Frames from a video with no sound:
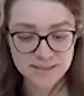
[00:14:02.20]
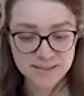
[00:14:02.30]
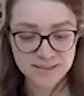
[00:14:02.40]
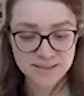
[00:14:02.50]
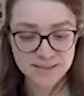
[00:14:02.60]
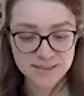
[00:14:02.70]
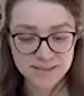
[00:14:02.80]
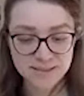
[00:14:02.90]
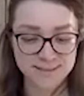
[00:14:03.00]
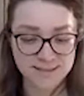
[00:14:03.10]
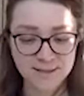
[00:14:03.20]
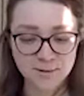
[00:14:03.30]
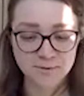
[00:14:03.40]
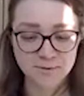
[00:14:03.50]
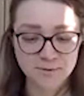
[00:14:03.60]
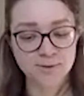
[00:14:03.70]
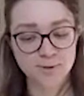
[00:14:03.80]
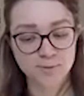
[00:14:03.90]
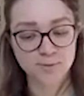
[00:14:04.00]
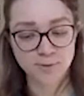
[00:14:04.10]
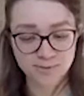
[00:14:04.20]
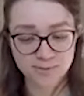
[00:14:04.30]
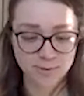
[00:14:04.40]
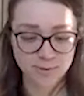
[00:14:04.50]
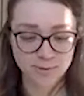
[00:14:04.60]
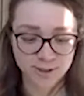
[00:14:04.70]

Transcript: This means it's a set of open source programs